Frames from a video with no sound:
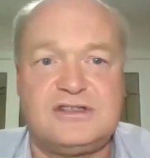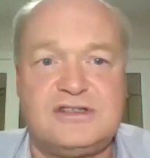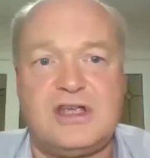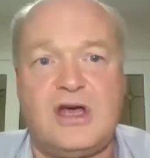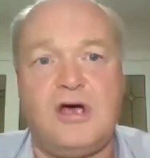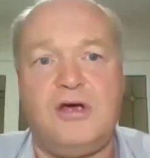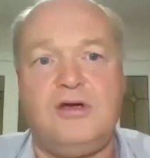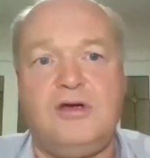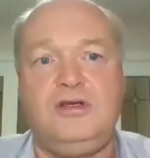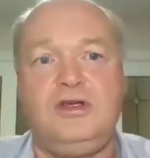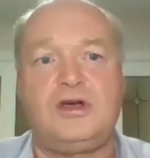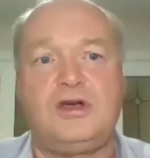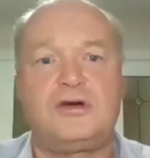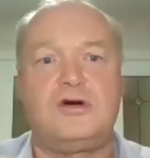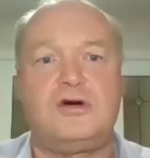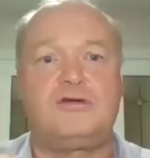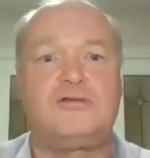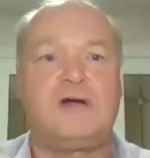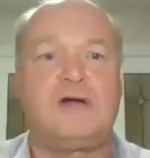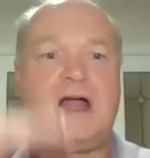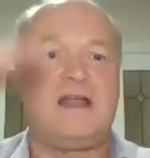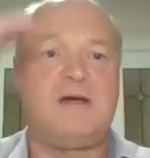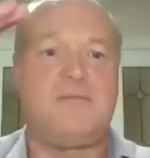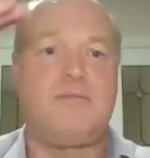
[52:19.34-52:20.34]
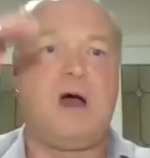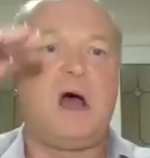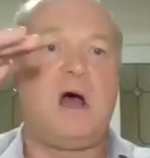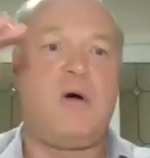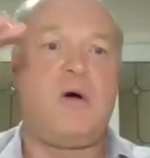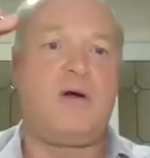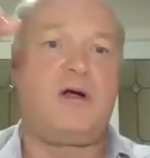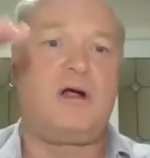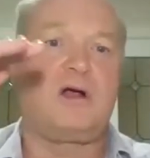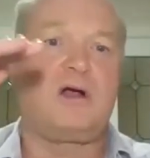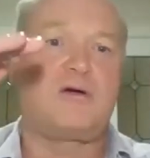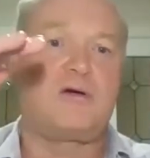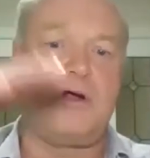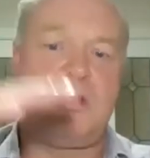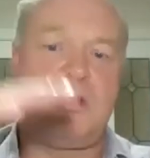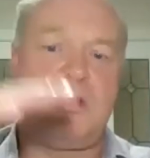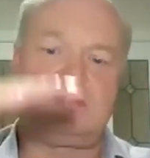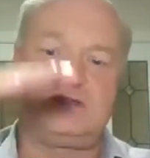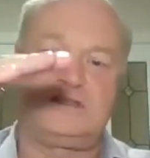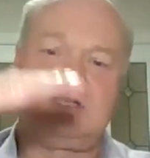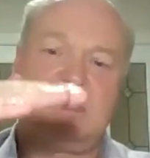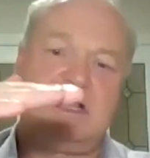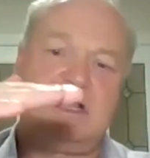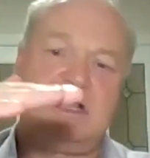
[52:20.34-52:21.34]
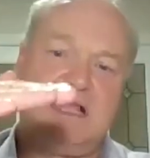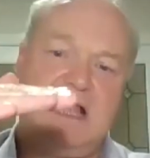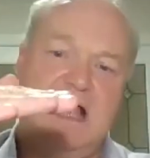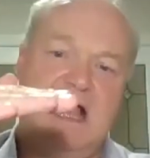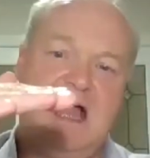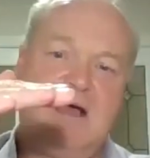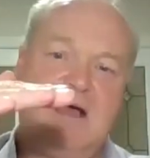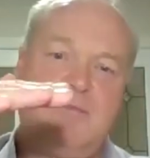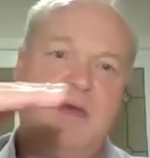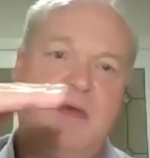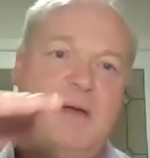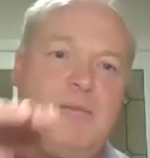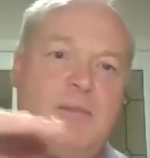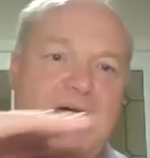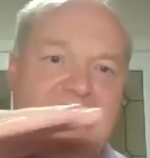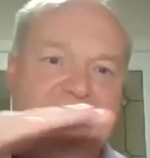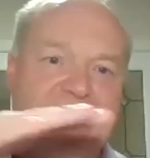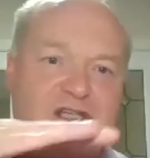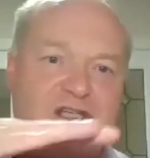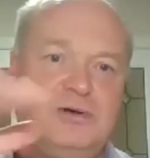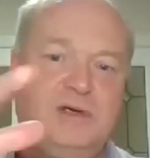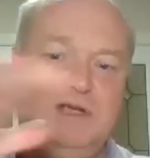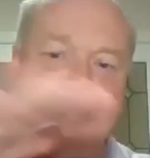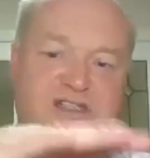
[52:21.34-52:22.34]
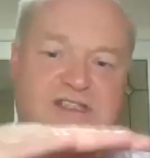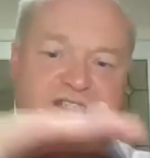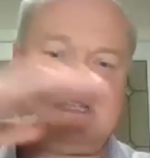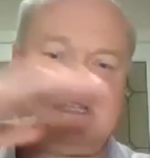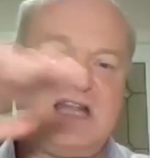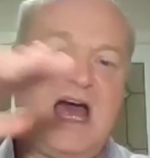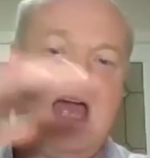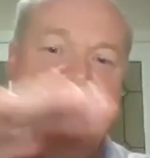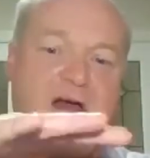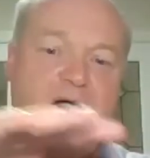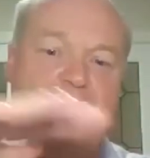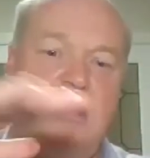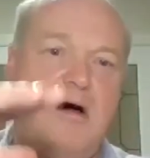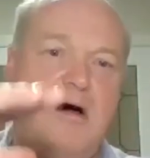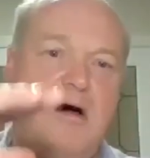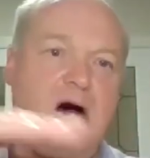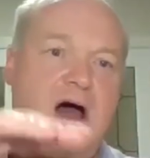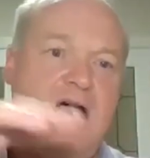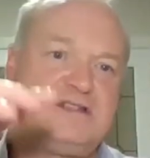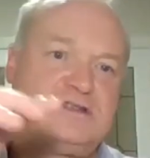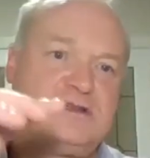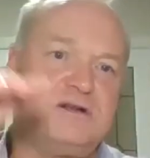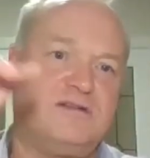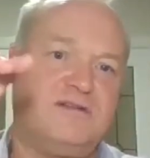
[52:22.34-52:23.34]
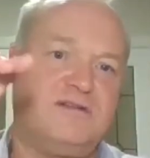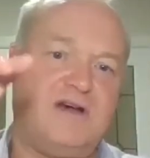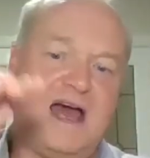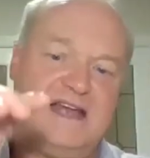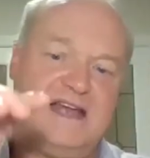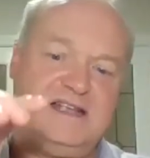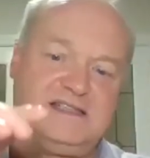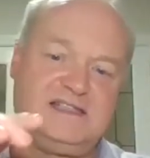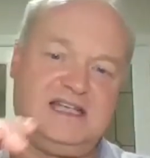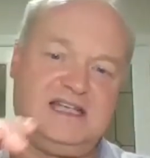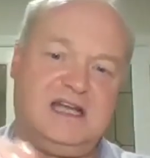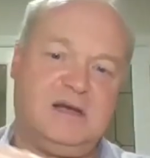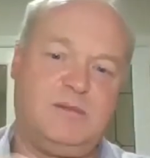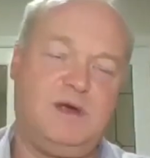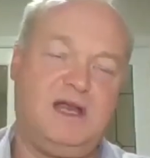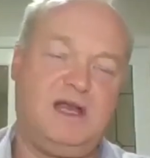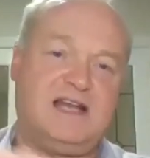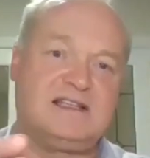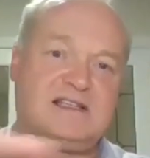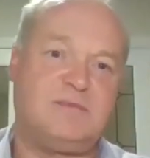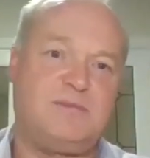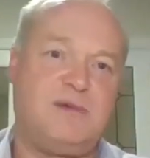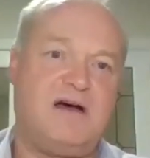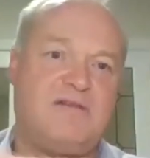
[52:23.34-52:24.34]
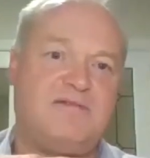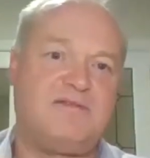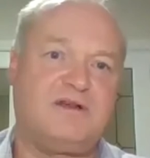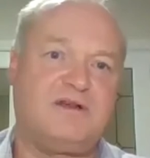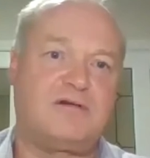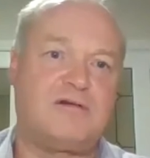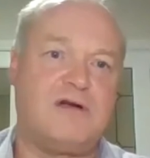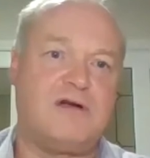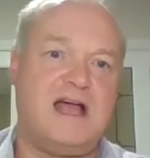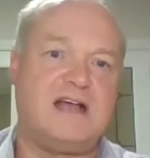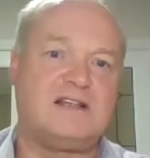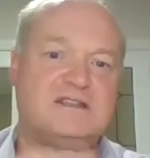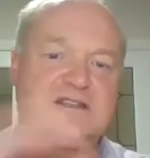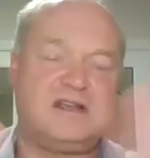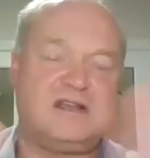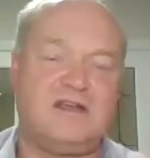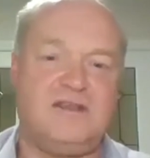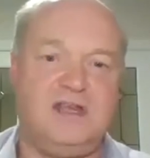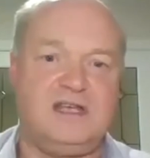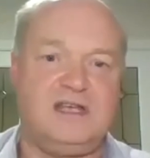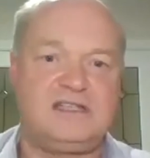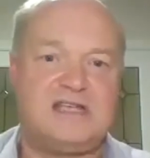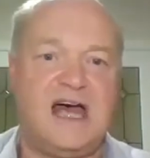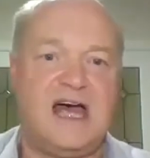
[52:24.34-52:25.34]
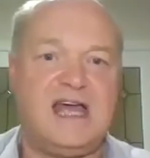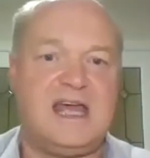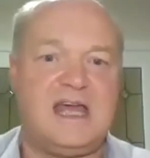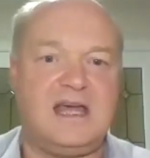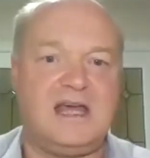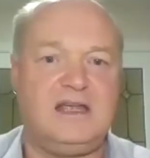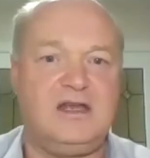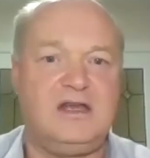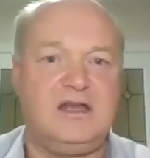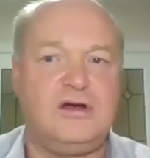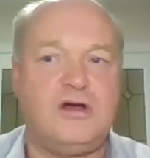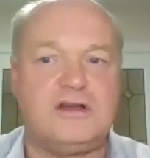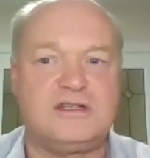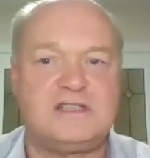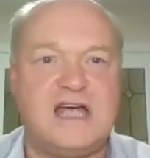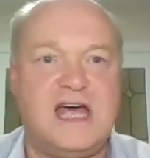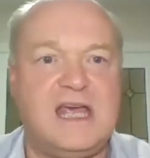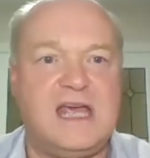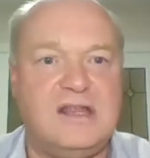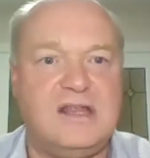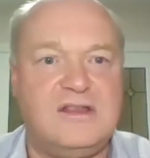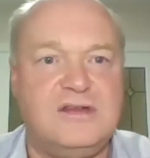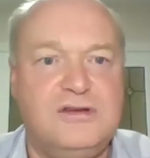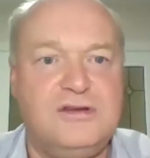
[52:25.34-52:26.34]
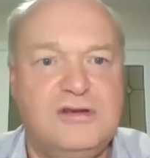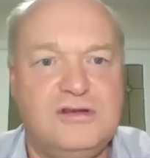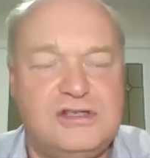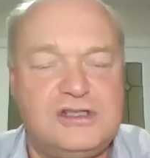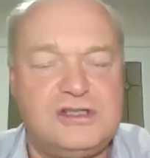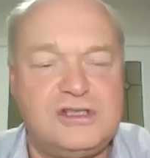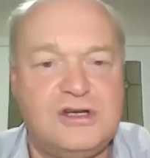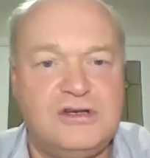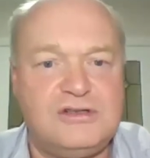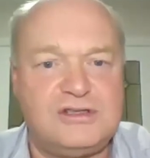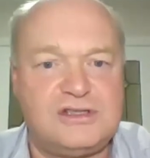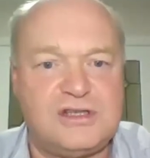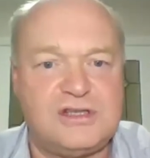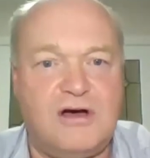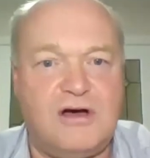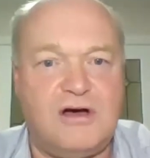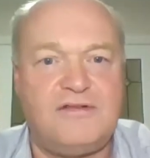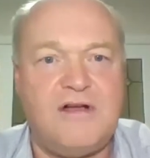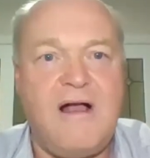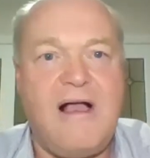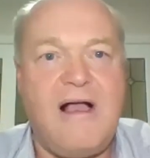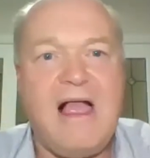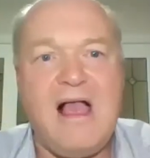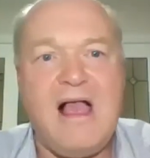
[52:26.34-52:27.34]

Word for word: So you could run a mower across and make sure you stay high, sort of 8 centimetres above the ground, so that you're not taking the new shoots off.